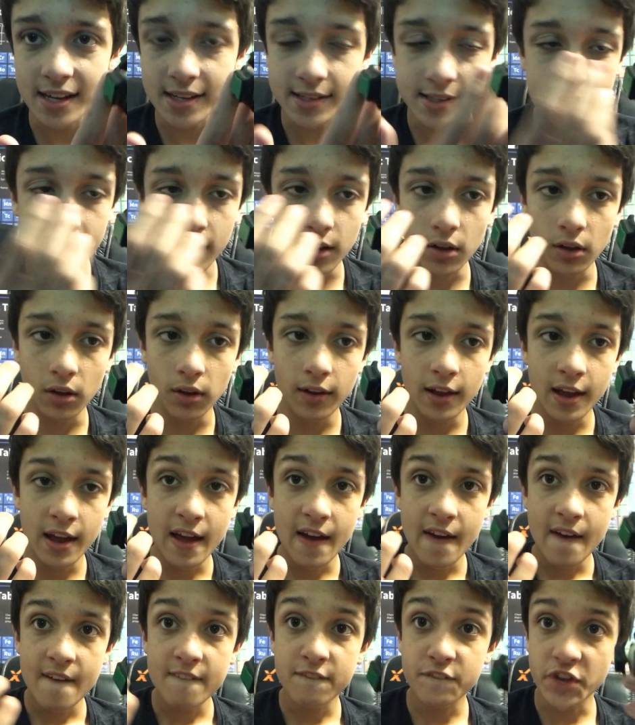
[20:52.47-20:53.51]
I sell
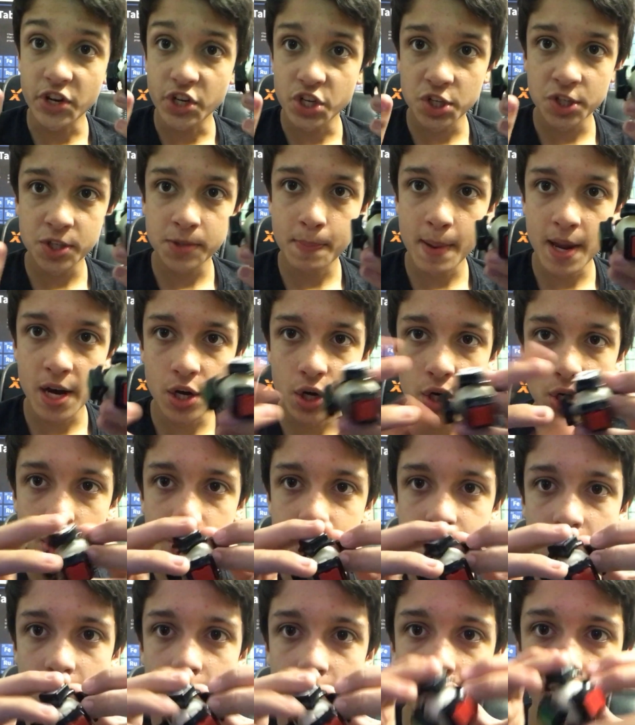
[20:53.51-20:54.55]
fidget
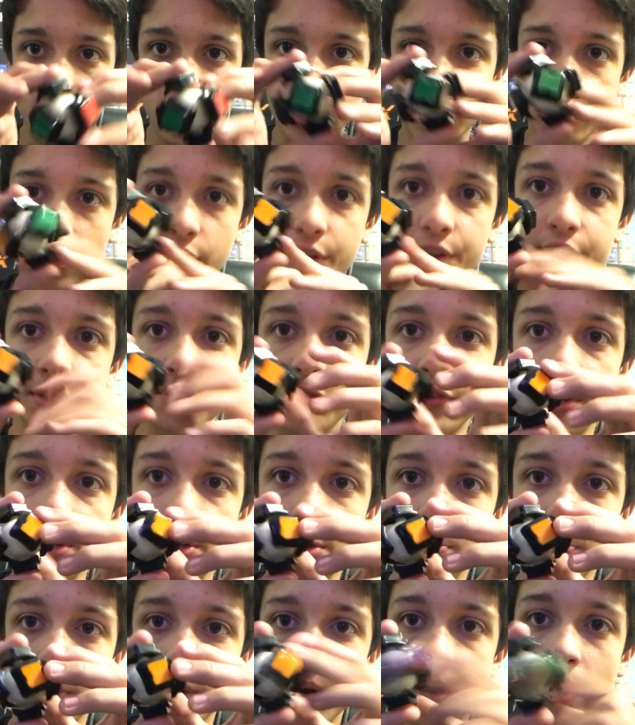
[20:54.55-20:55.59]
spinners. Like, look at this
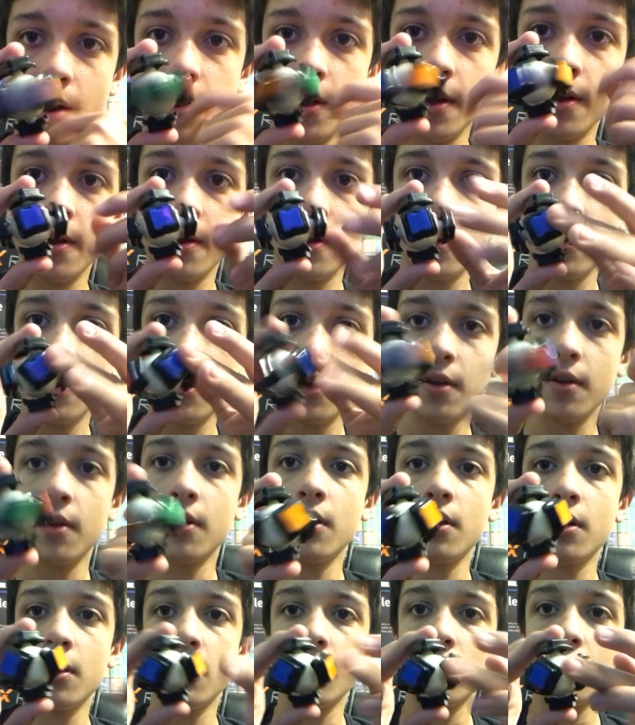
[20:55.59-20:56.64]
fidget spinner.
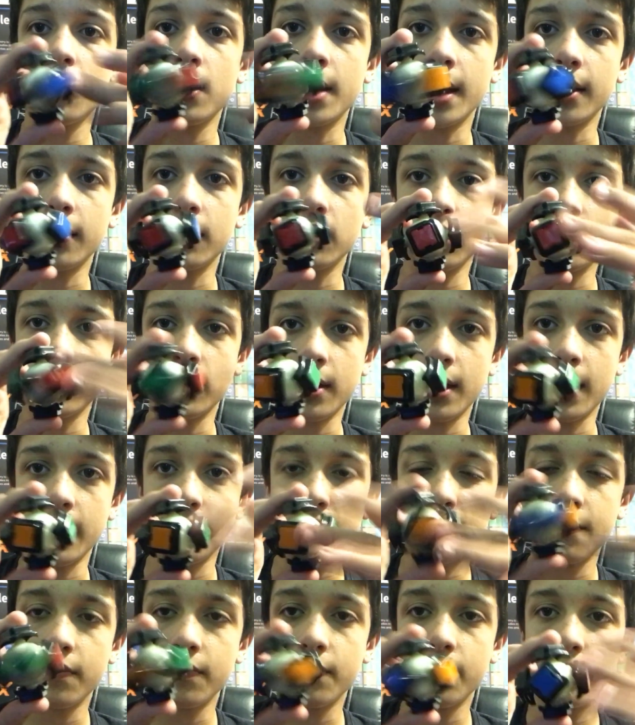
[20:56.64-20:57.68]
Like, look at
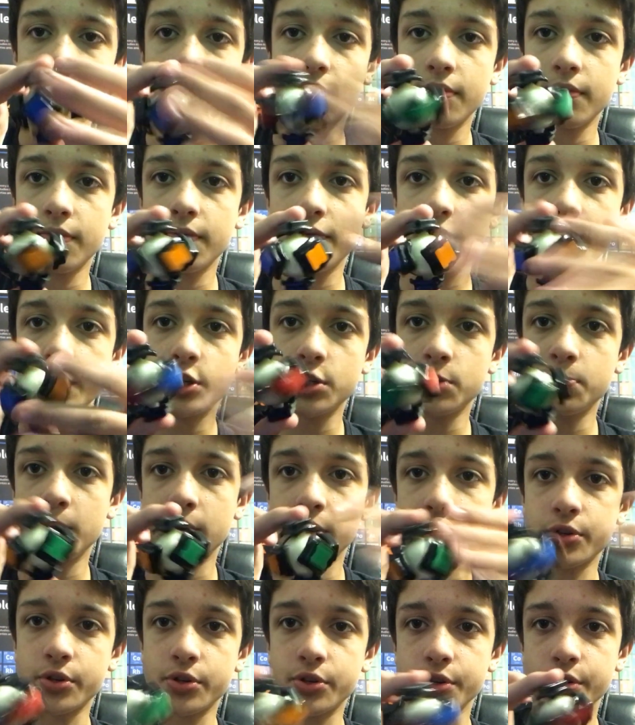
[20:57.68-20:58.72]
that. Fidget
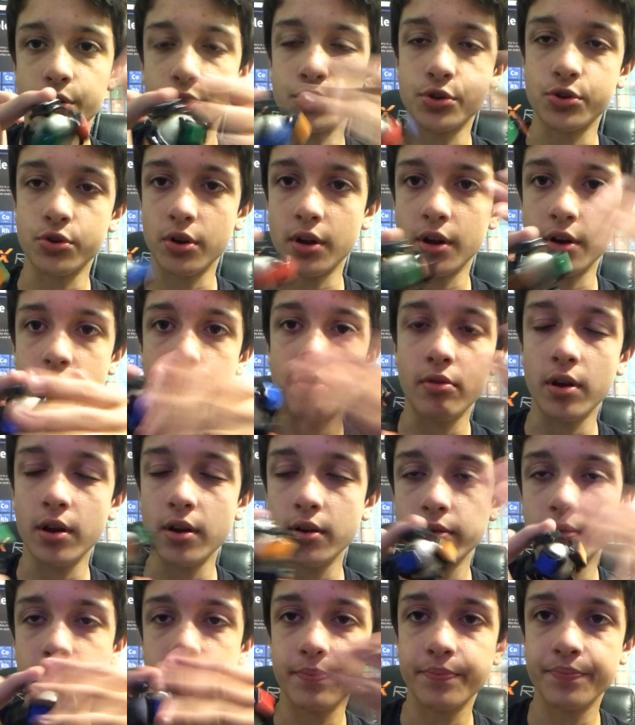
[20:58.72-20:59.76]
spinners are still a trend,
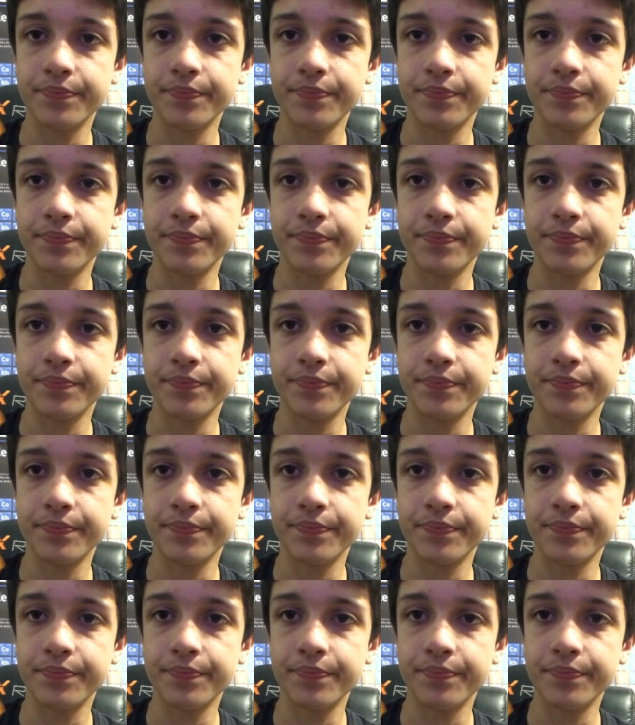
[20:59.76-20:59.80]
right?